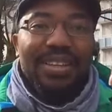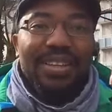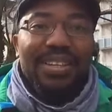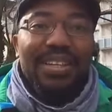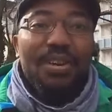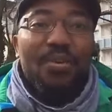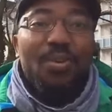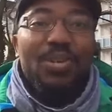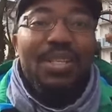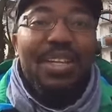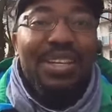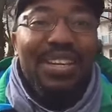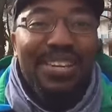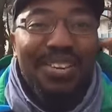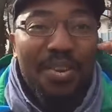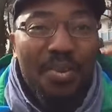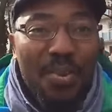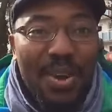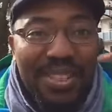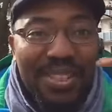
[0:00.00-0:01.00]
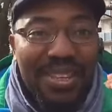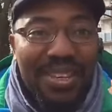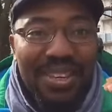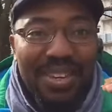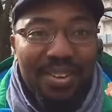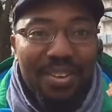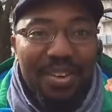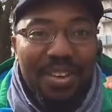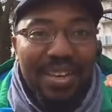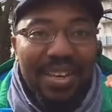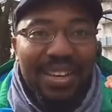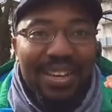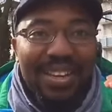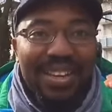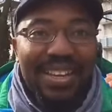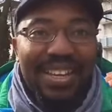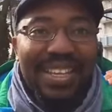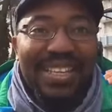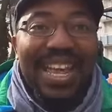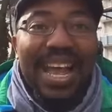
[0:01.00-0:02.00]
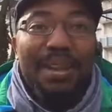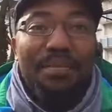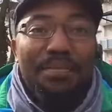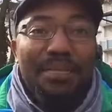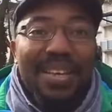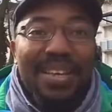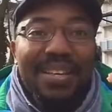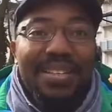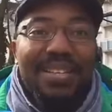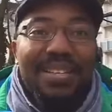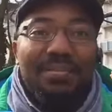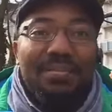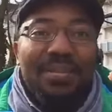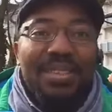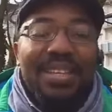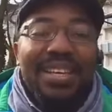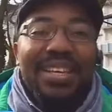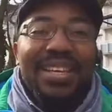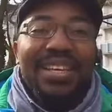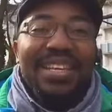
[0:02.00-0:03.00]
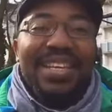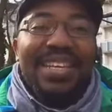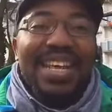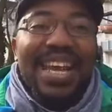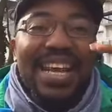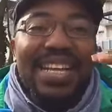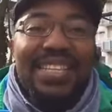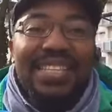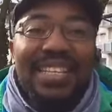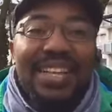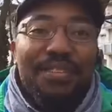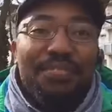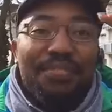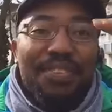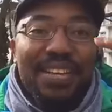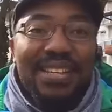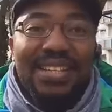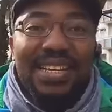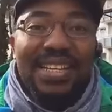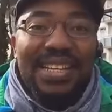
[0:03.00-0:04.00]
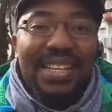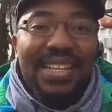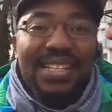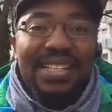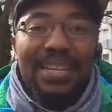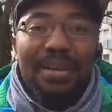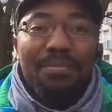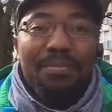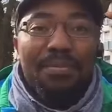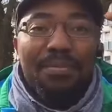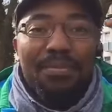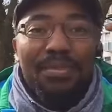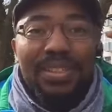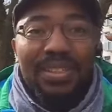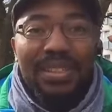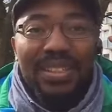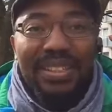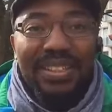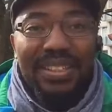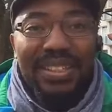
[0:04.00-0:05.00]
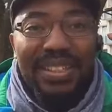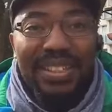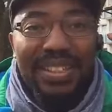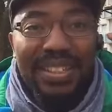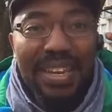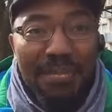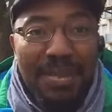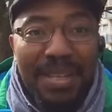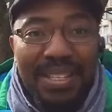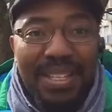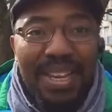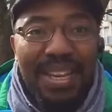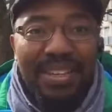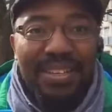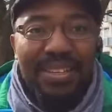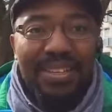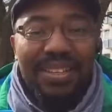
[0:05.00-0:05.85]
They will say they don't want any longer. That means they are still facing the same limited